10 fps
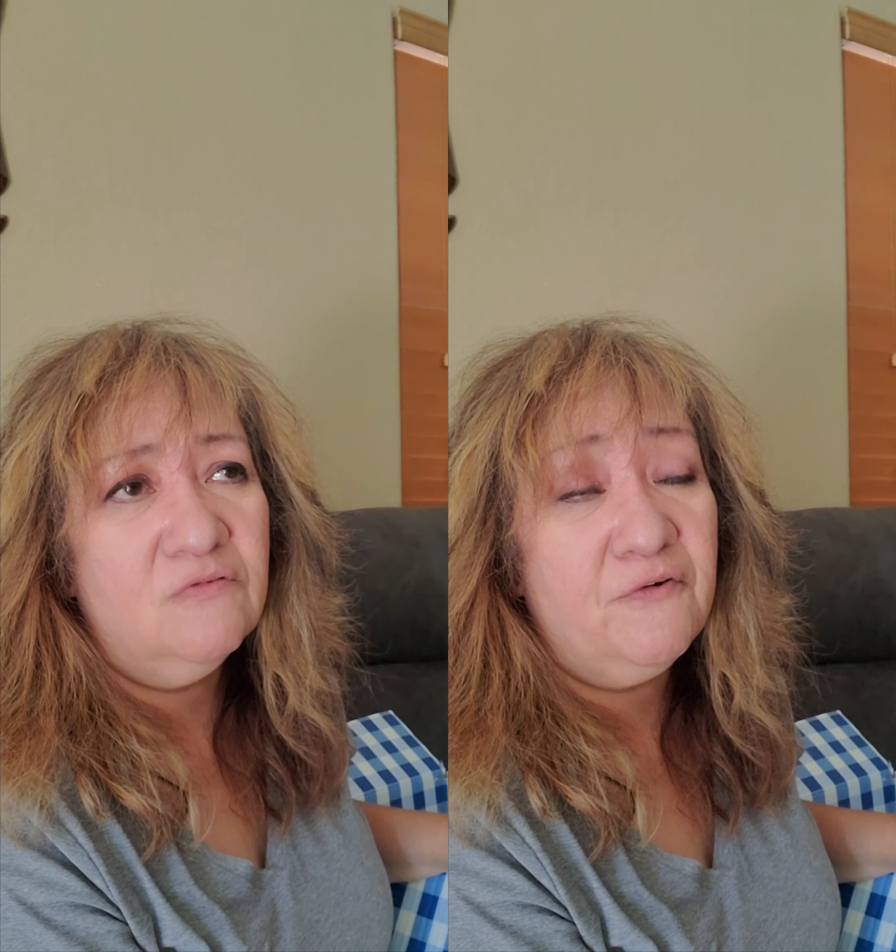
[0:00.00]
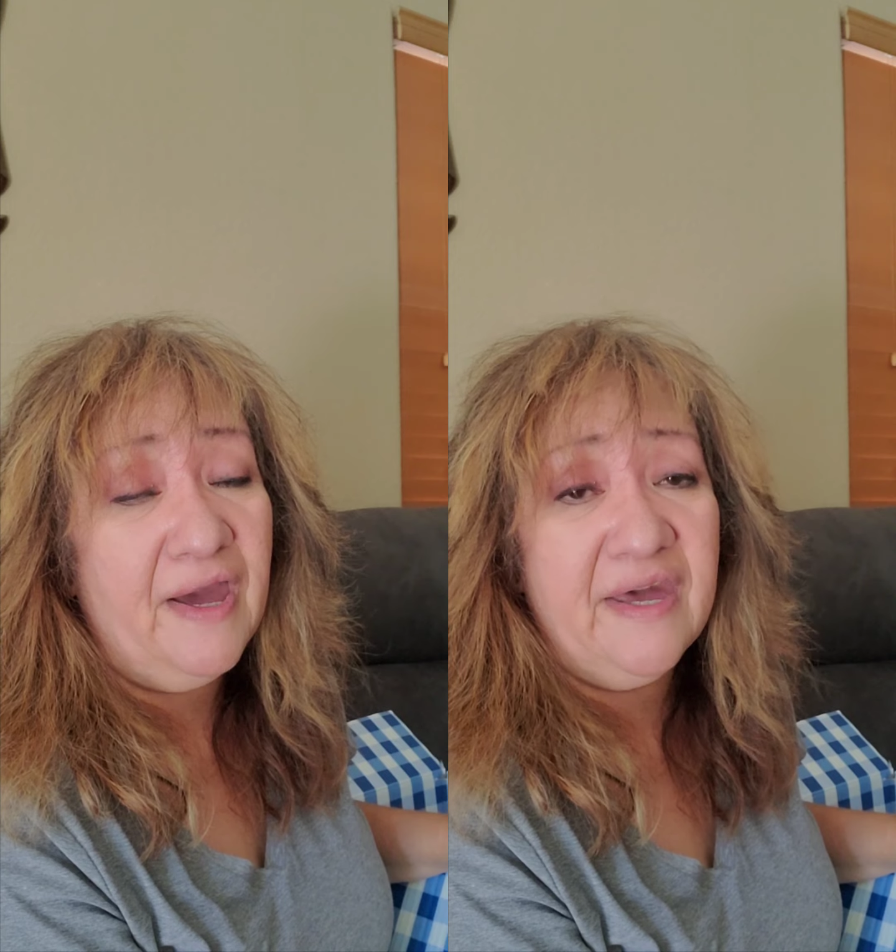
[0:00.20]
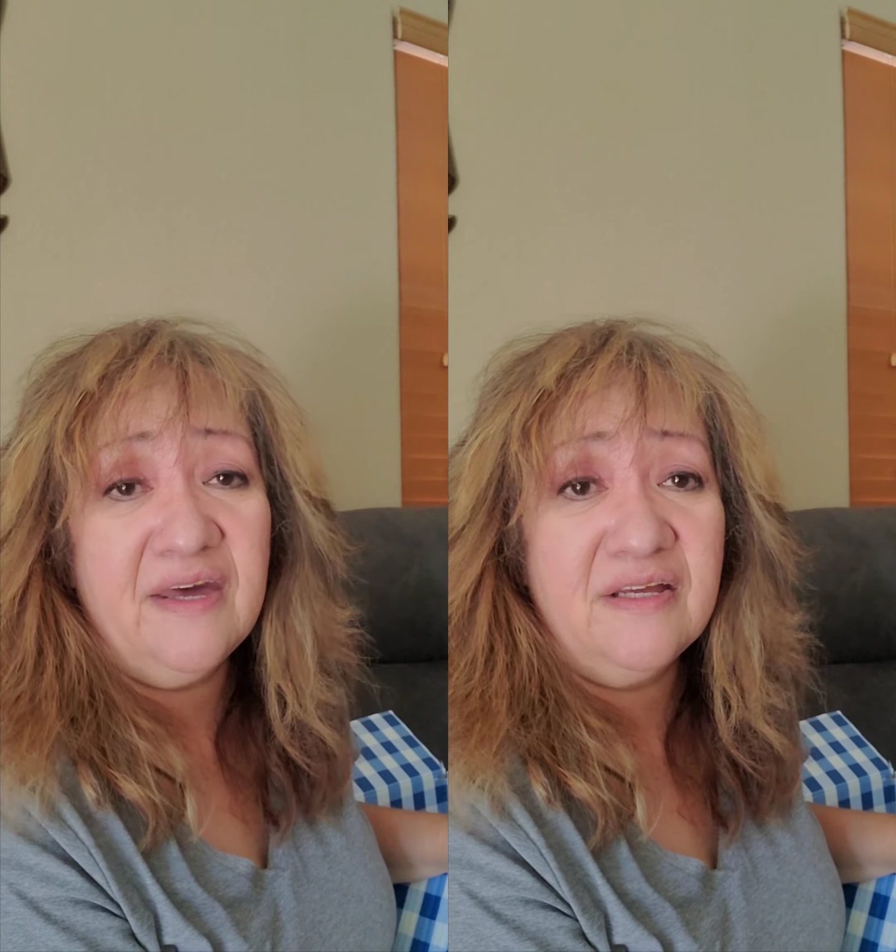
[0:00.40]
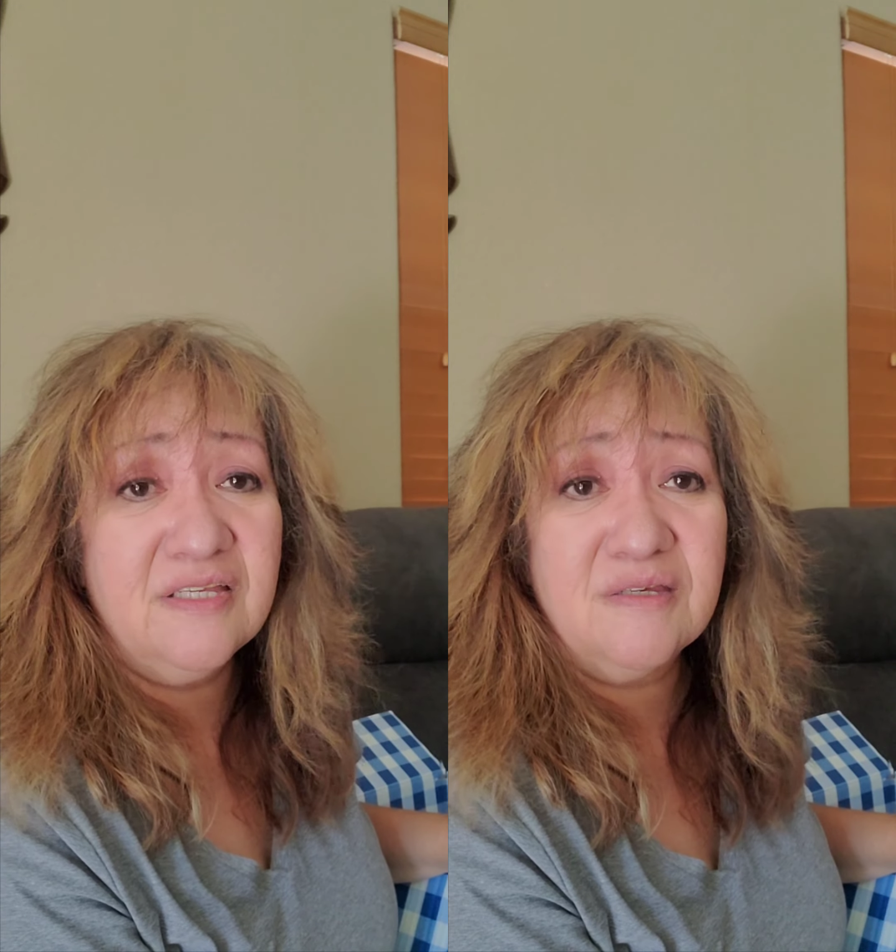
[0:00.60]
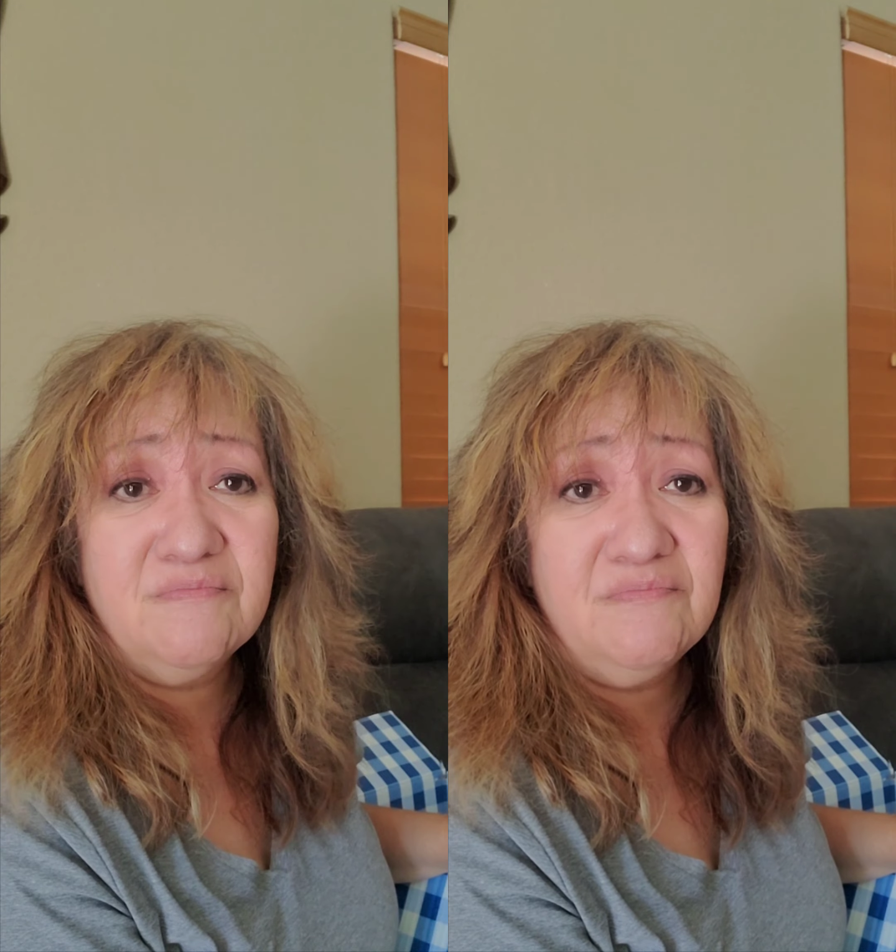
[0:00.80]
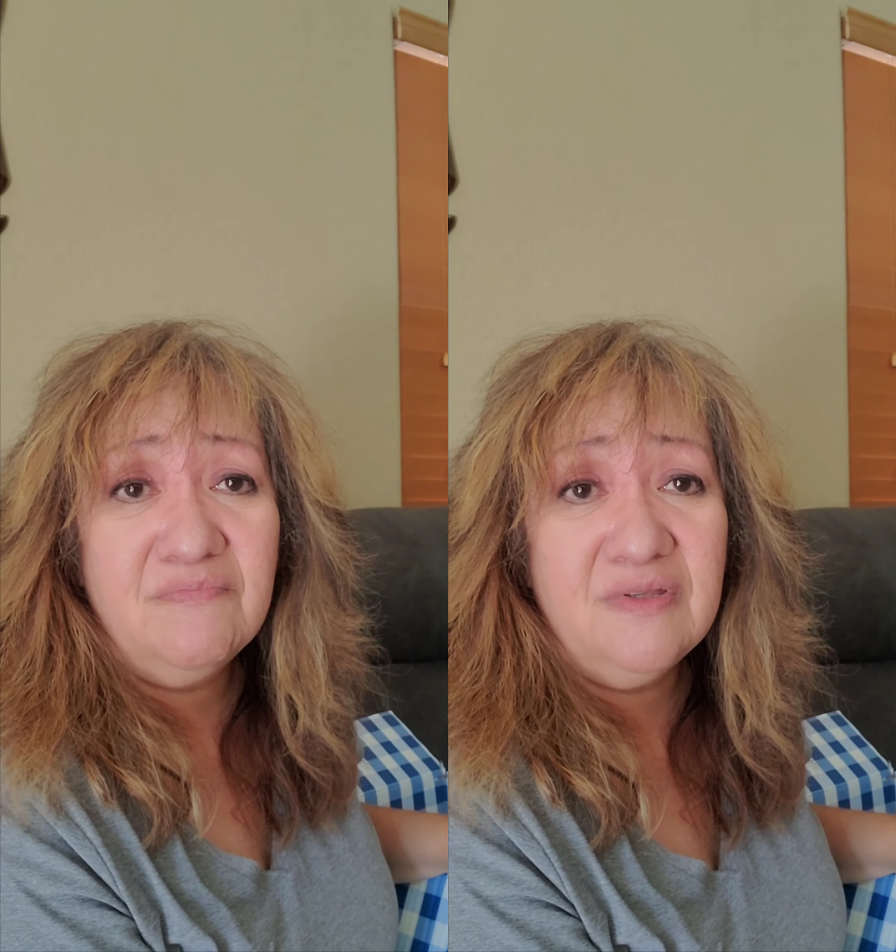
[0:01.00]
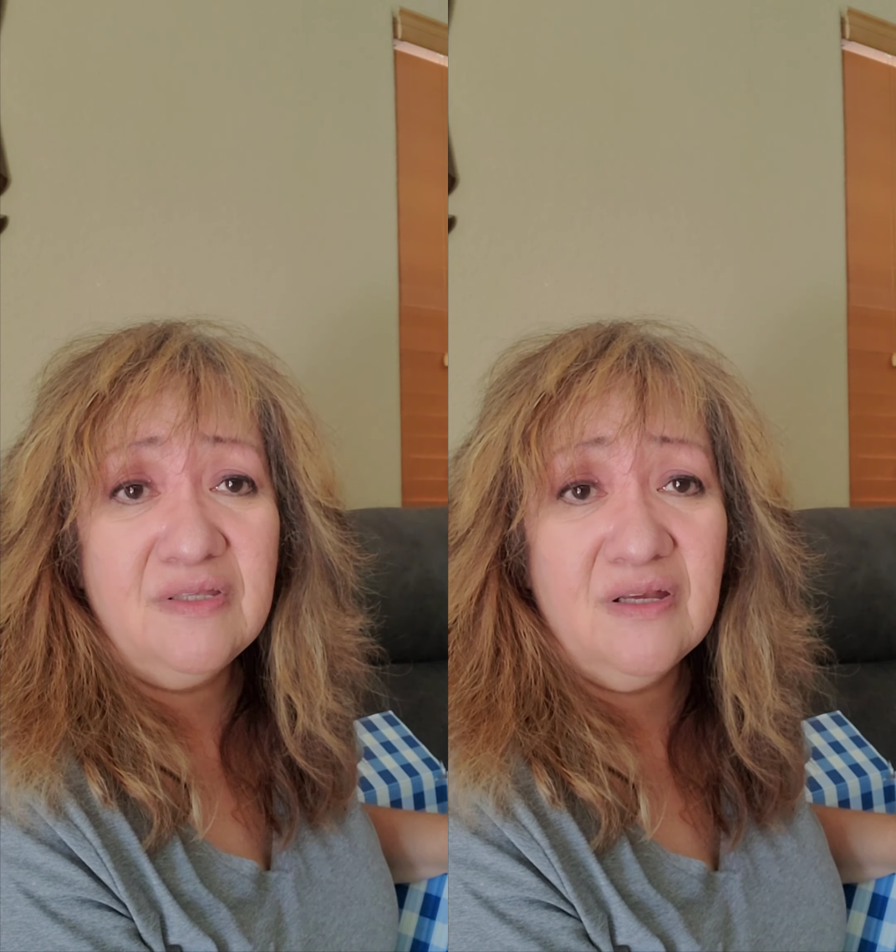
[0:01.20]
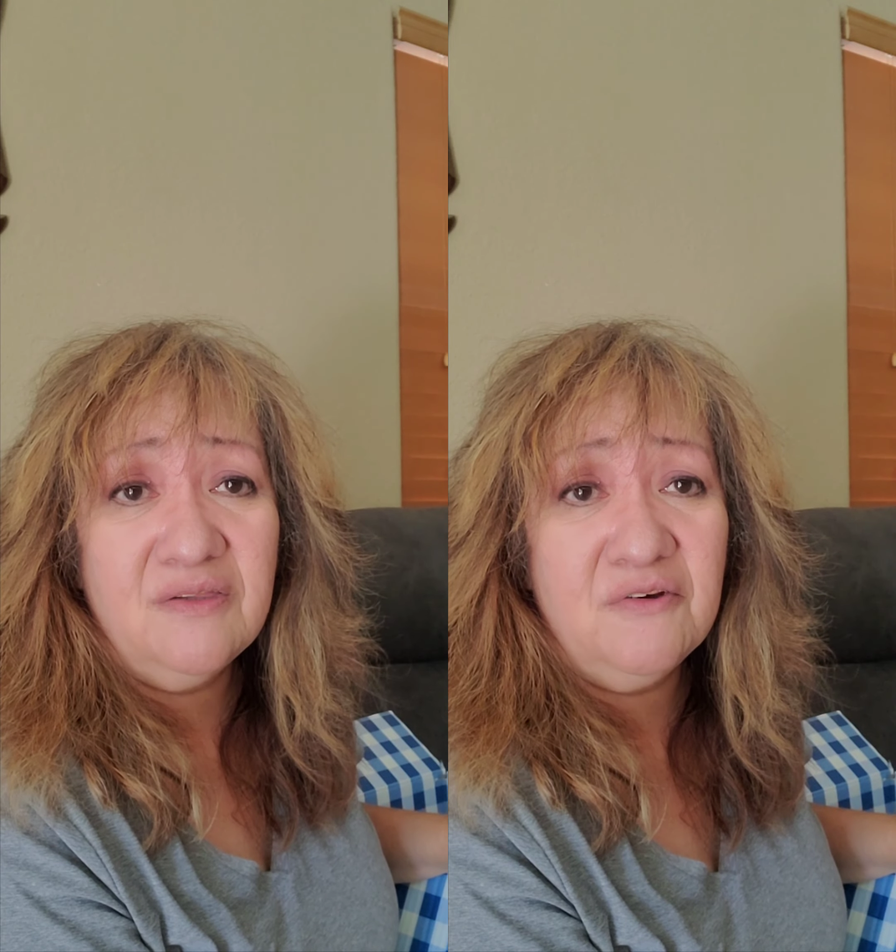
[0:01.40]
frag heads
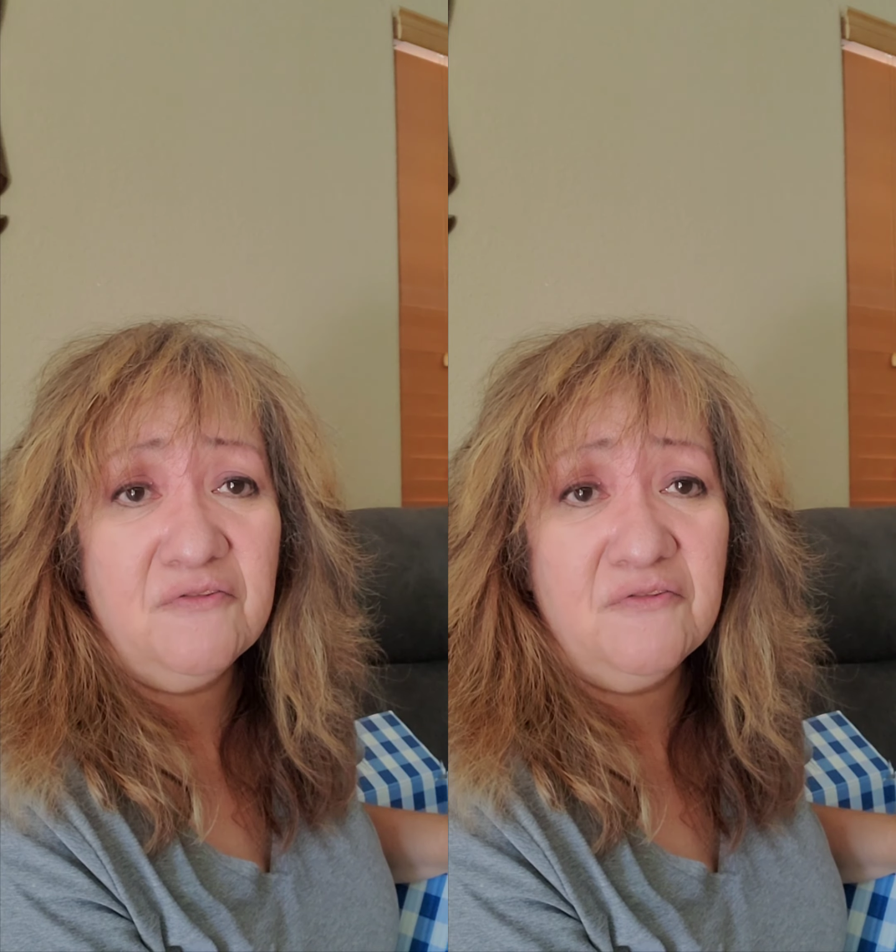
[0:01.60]
and